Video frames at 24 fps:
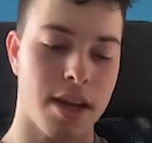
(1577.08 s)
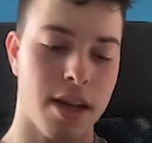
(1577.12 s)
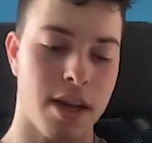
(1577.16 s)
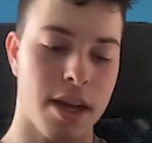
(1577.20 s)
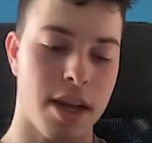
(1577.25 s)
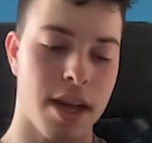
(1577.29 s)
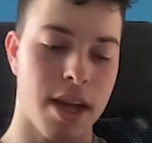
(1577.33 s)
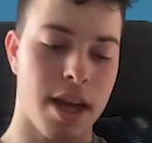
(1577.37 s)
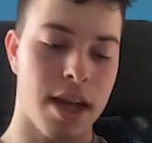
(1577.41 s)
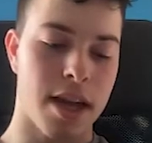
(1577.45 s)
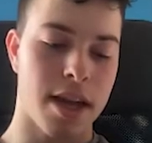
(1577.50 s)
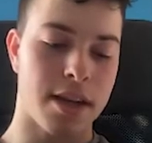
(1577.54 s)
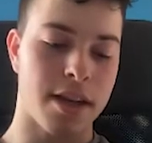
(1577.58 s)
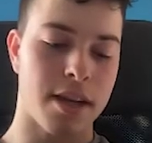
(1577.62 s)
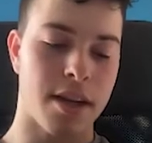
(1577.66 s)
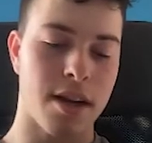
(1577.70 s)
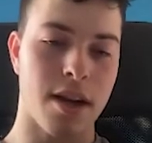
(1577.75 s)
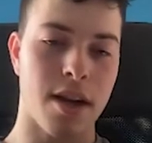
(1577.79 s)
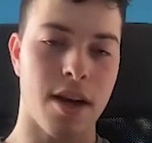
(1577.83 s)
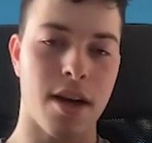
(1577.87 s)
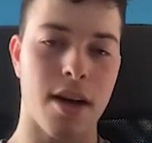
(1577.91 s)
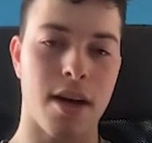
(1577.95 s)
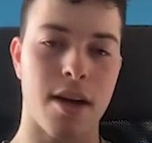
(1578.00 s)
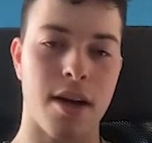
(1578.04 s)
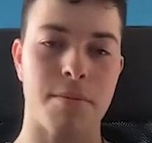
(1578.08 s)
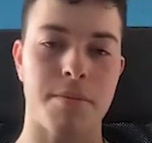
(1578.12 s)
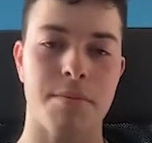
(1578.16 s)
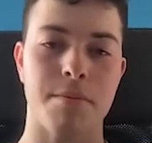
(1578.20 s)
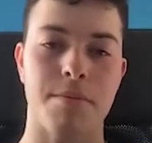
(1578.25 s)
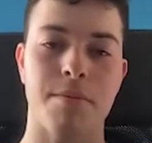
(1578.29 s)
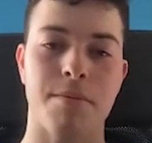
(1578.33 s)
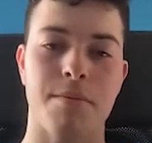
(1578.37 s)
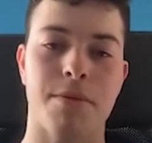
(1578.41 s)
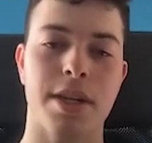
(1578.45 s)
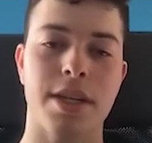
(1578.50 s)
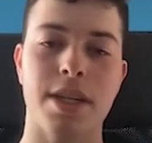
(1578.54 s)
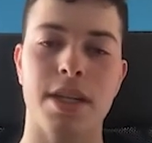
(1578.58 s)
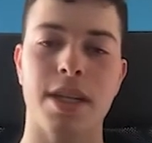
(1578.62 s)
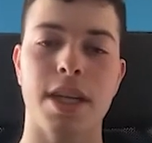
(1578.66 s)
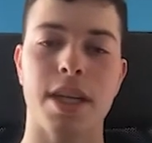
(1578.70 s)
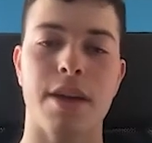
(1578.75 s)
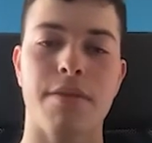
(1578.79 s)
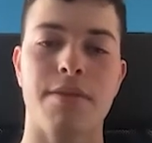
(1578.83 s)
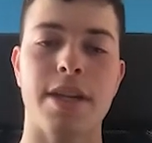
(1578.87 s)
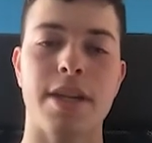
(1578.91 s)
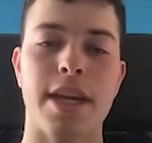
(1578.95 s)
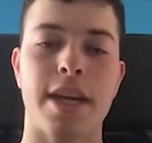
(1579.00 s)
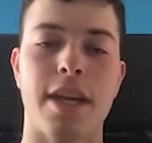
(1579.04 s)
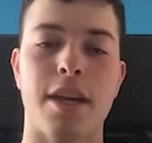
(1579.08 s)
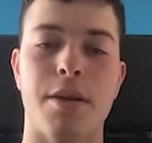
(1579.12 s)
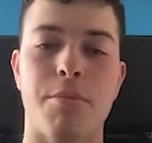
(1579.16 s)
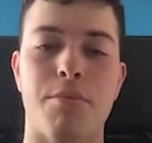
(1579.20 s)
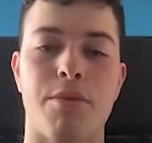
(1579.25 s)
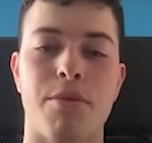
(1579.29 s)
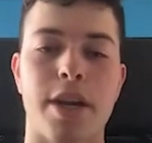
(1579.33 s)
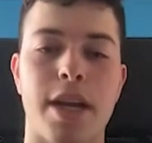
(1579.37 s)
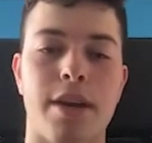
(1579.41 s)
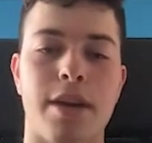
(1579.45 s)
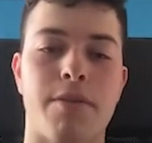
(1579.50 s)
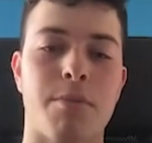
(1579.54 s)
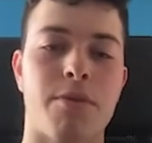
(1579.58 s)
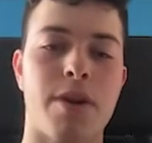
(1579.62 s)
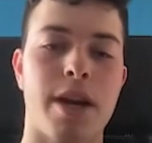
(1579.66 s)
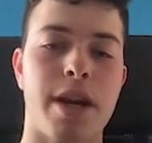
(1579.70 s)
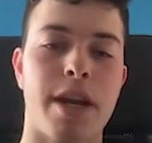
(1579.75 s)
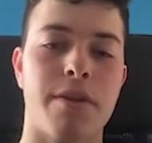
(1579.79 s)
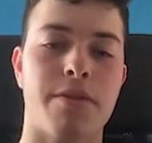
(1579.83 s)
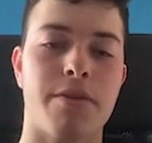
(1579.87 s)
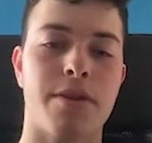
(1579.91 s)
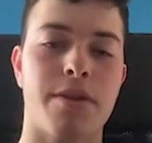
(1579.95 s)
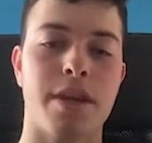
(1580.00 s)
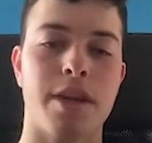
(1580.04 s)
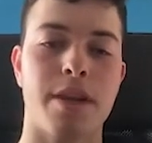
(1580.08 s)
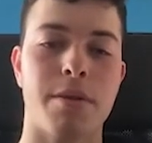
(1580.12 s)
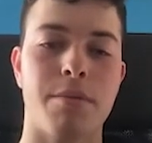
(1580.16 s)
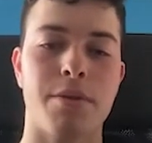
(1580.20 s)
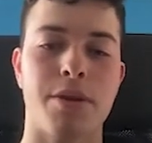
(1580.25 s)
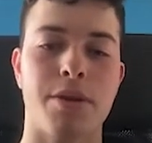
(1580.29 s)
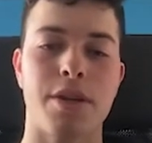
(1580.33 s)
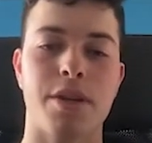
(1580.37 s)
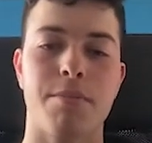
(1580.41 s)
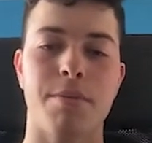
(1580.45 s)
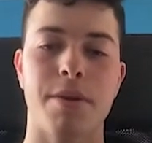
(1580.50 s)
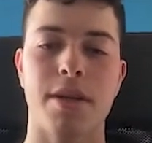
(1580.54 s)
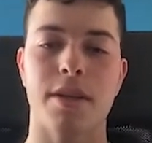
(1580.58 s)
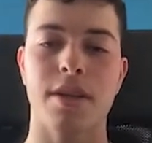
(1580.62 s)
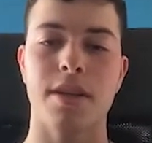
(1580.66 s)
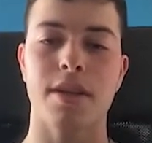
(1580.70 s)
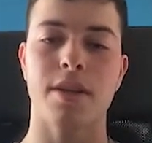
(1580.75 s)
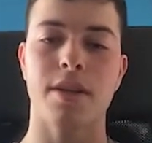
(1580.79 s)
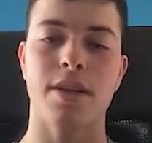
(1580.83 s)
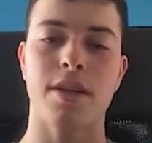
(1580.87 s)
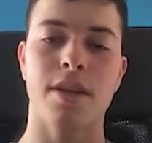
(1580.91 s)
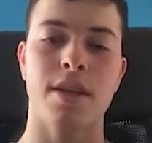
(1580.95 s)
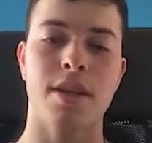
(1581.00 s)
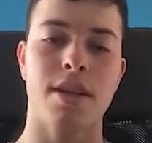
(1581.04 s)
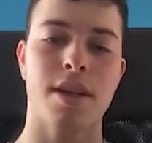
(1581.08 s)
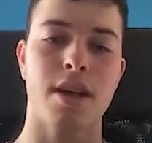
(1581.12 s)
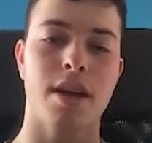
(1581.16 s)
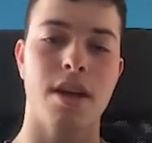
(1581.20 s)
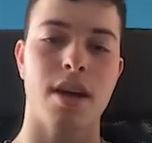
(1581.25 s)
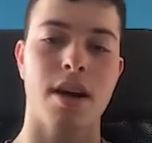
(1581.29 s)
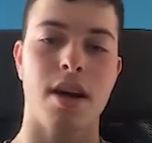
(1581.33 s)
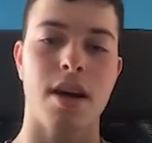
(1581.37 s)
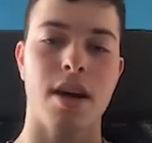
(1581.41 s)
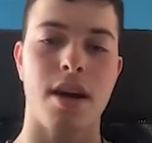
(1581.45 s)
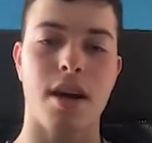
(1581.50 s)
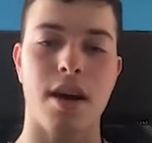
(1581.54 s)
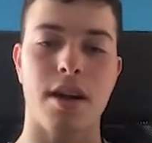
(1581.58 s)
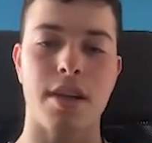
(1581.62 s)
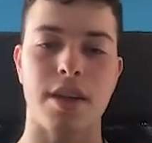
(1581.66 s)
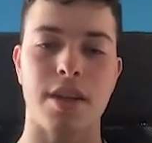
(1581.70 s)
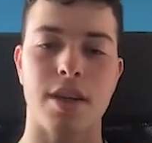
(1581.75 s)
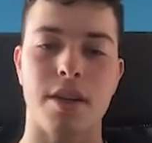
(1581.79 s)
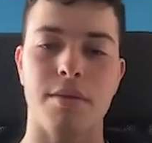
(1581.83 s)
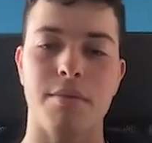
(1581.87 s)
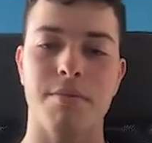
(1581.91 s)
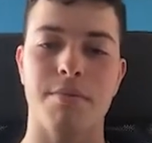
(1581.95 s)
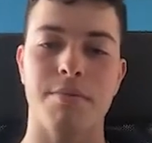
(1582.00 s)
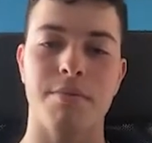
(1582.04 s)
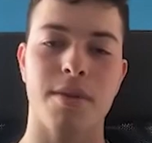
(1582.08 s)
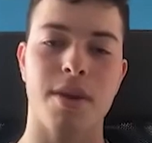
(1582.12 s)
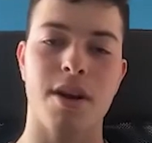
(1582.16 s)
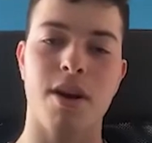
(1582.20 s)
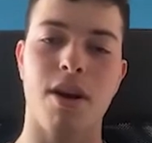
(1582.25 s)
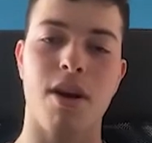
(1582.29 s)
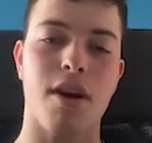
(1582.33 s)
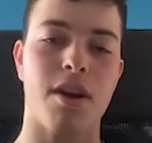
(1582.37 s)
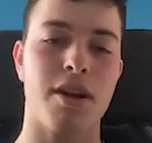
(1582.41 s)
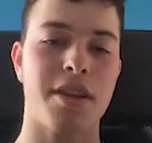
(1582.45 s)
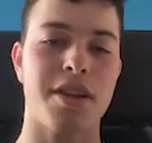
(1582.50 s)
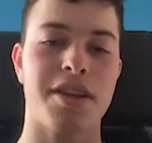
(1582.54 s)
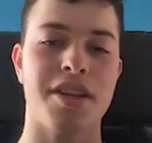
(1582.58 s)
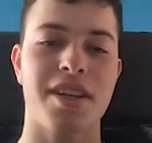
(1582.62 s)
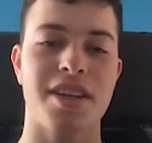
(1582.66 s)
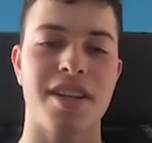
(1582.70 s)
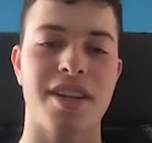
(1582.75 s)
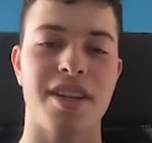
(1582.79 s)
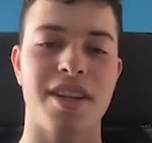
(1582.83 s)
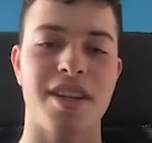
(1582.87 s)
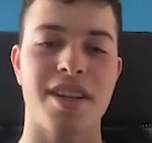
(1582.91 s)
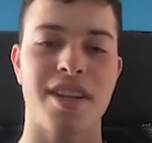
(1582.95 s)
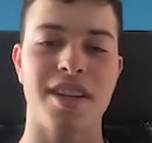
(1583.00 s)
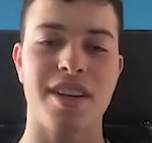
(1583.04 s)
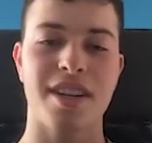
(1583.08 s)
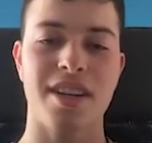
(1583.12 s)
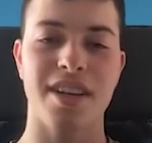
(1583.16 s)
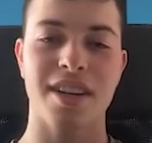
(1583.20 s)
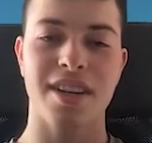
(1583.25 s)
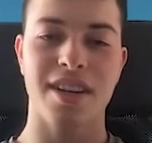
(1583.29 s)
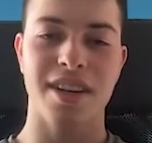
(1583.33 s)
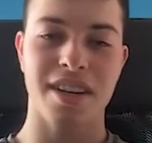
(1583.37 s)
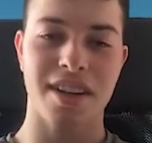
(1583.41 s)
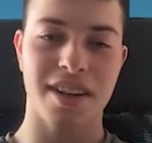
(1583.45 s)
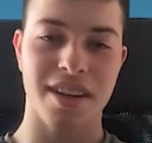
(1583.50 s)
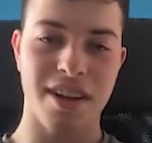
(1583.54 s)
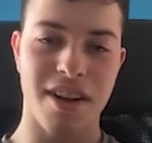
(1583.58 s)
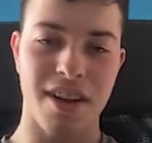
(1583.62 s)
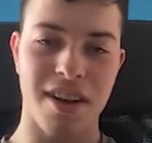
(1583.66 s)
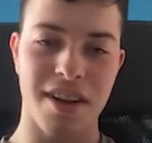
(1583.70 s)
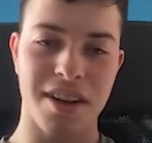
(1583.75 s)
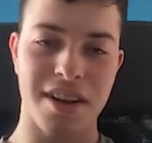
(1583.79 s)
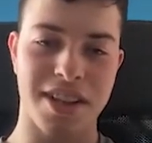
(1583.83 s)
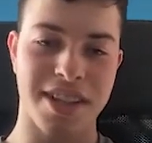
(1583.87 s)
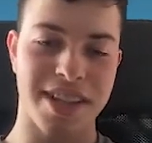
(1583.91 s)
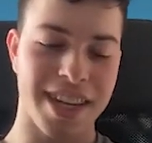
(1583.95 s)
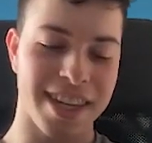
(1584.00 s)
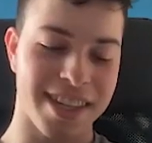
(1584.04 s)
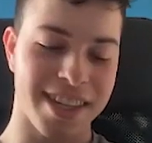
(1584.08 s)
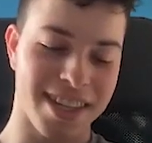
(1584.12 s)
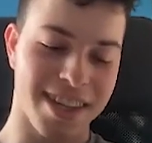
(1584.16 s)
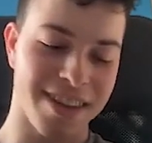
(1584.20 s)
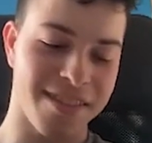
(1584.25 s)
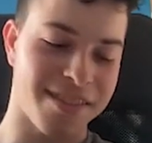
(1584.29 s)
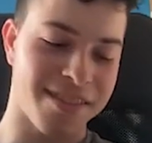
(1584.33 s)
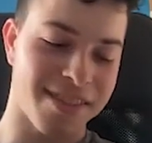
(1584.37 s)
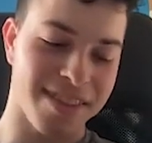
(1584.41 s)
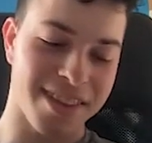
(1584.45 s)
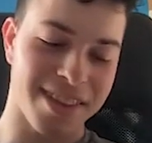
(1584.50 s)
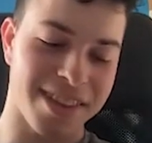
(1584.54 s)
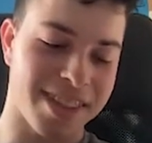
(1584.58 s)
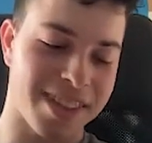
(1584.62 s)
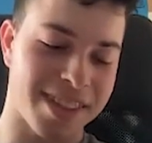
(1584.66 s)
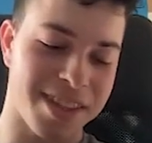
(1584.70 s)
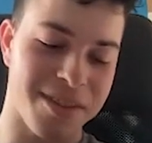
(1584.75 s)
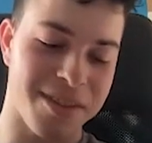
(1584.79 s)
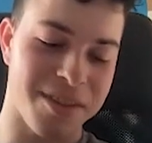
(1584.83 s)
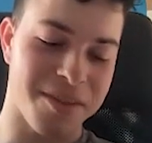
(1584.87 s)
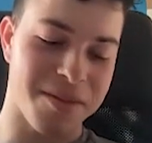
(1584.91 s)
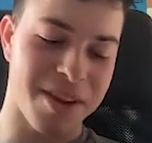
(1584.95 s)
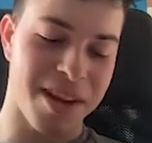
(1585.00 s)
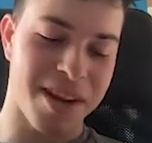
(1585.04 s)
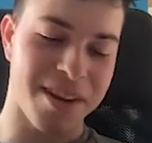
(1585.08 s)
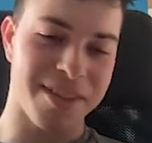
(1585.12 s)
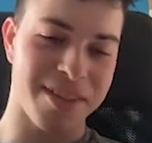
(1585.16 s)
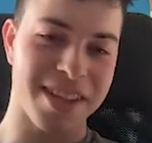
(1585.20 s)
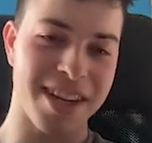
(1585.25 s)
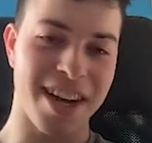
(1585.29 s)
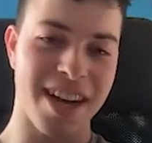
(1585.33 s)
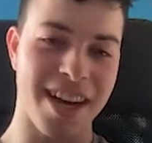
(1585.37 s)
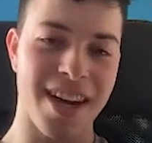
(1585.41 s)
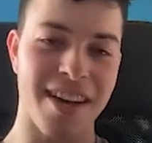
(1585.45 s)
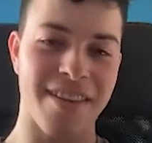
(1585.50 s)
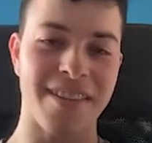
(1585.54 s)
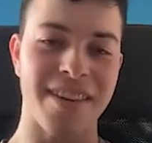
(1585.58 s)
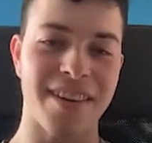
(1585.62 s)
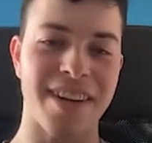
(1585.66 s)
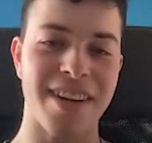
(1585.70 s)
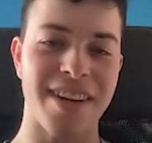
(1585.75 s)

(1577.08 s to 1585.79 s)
And recently I've taken a break from writing for him just because, college takes up a huge amount of time.